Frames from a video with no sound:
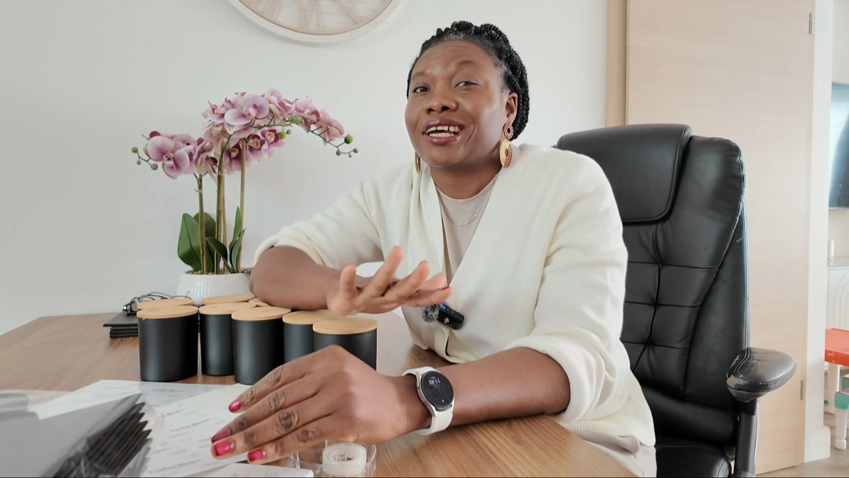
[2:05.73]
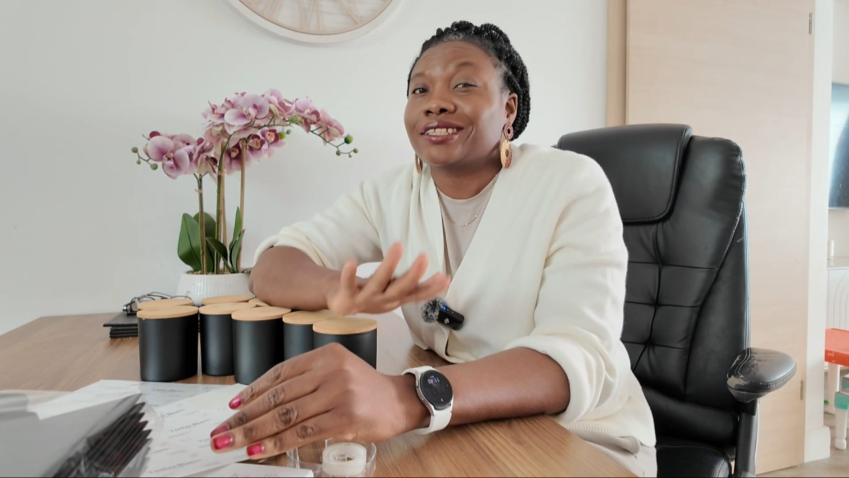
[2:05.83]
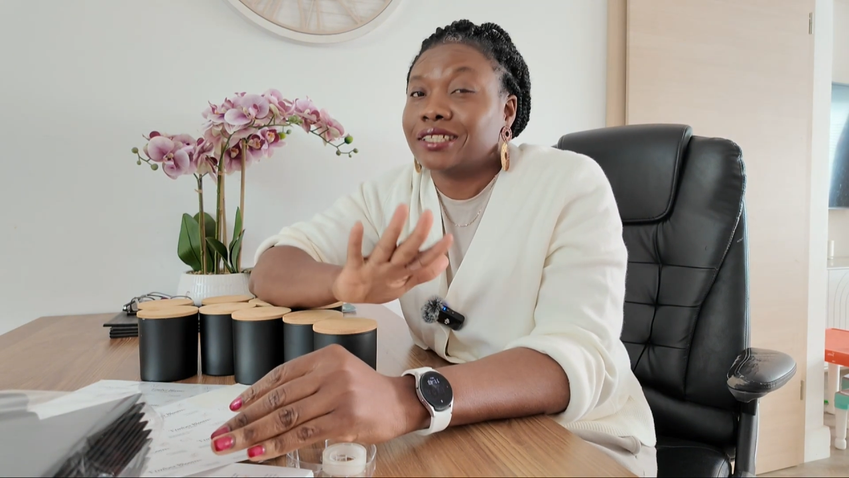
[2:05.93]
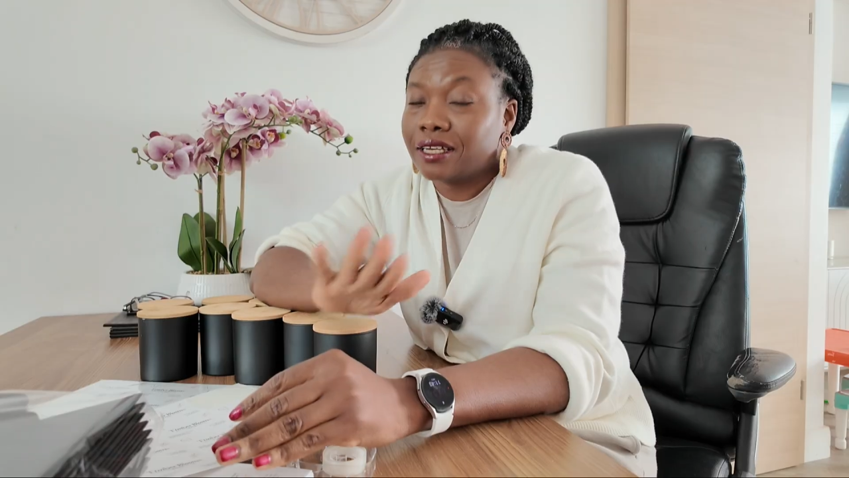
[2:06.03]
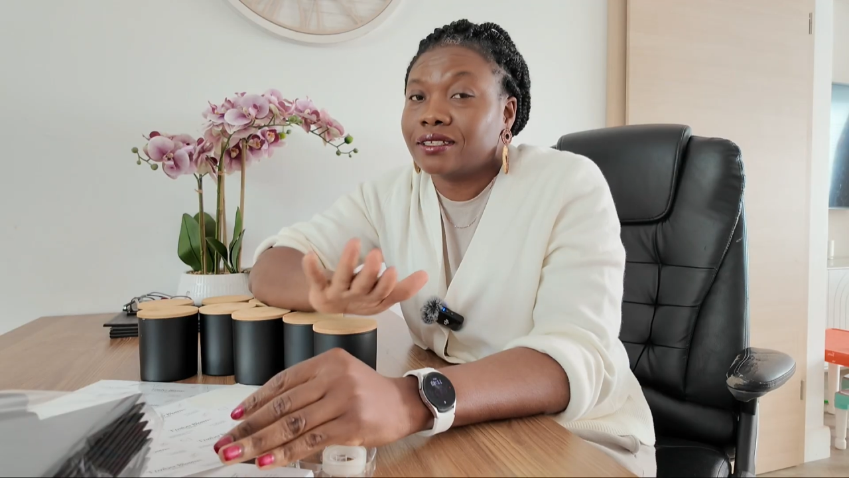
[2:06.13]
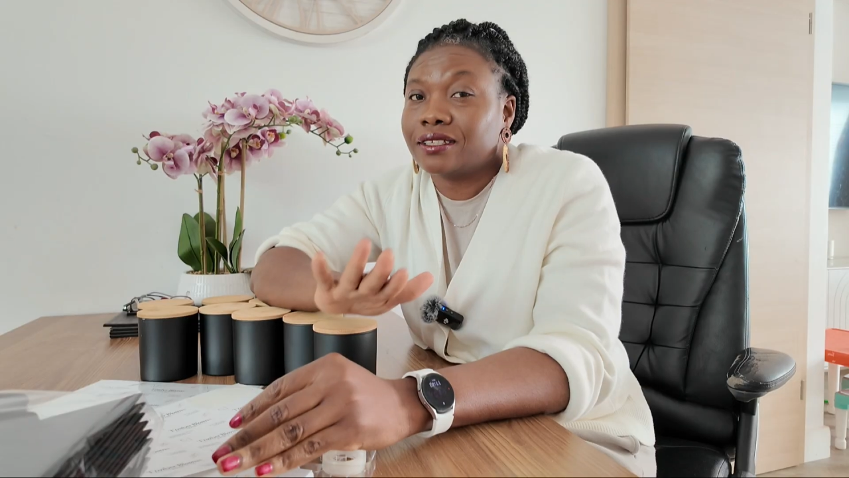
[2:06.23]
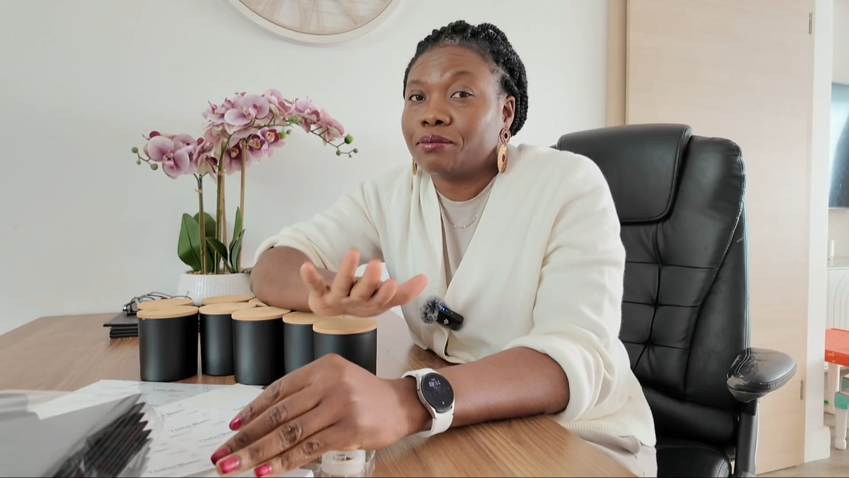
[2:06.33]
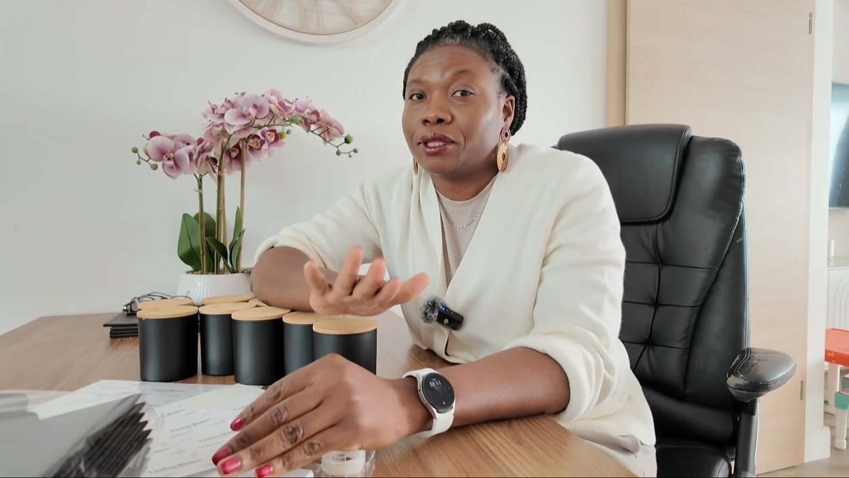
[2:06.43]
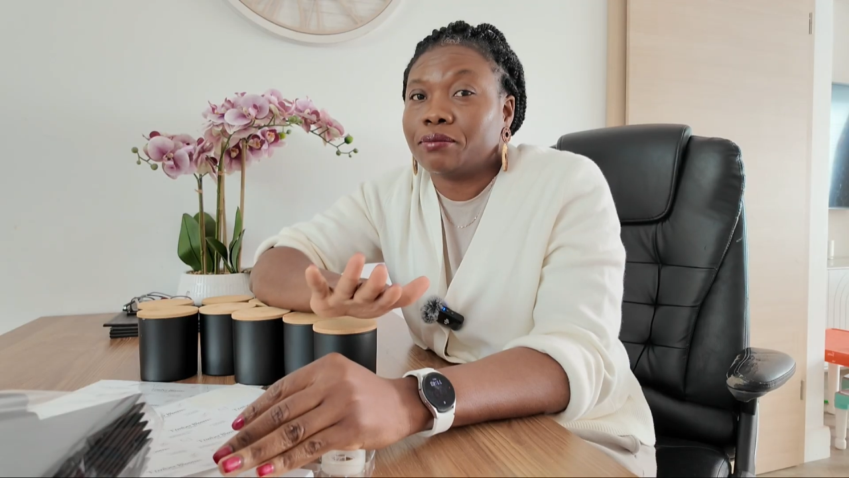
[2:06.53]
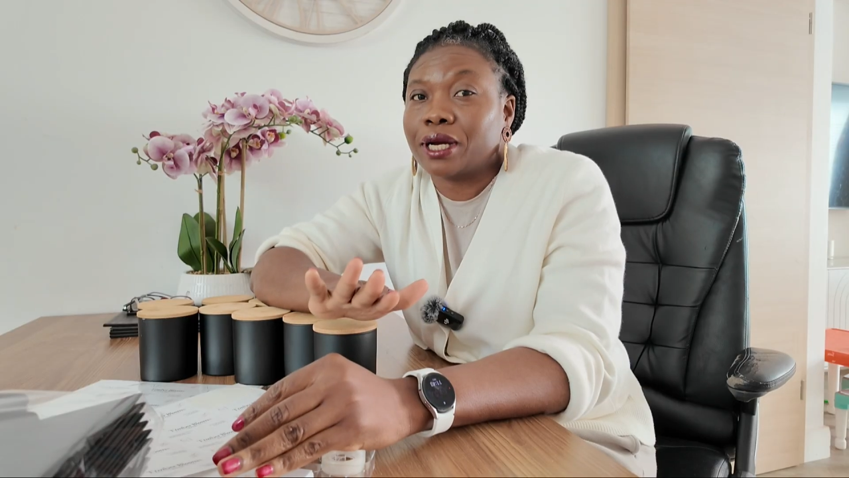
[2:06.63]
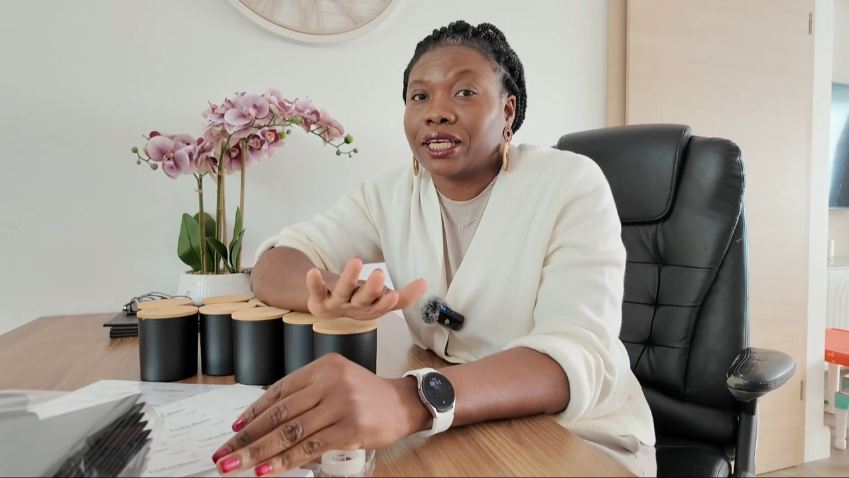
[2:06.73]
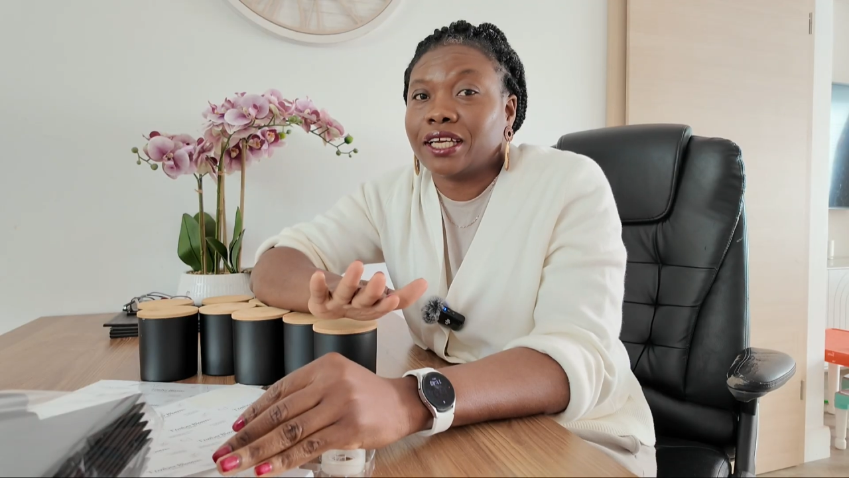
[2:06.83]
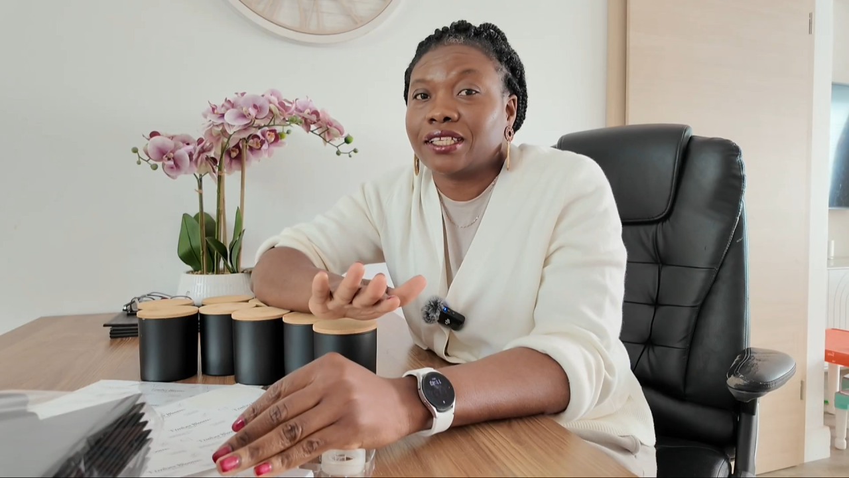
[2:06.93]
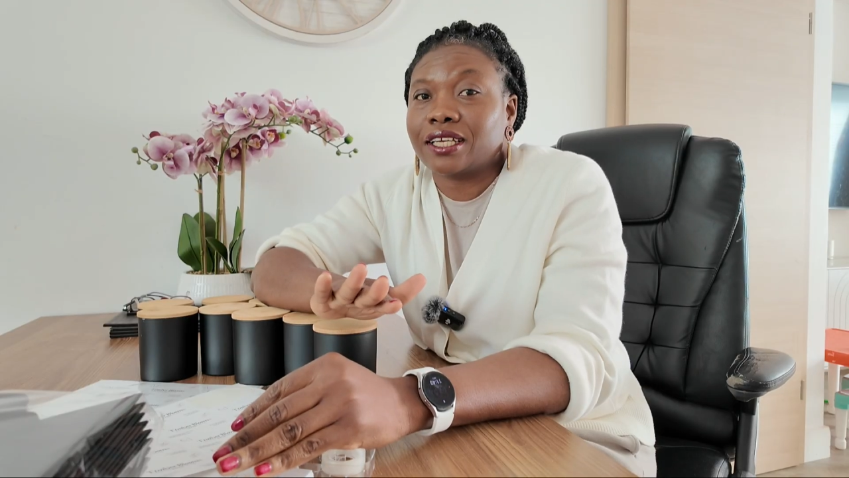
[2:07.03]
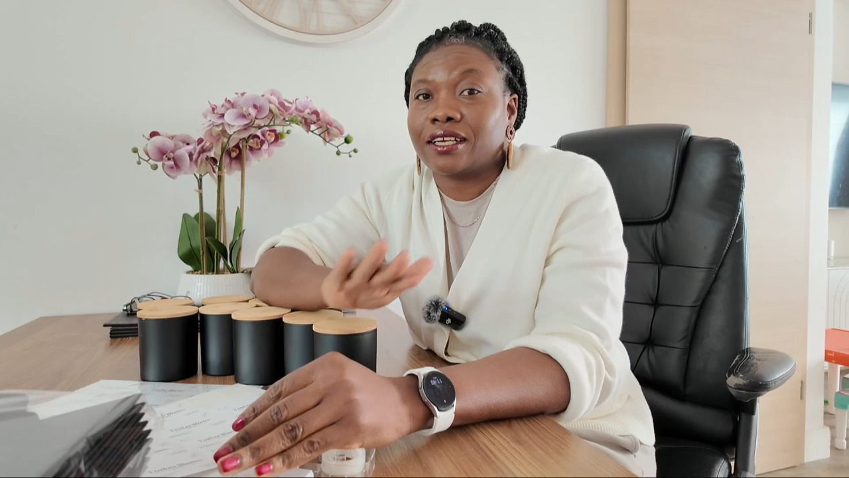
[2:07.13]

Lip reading: I test them in the market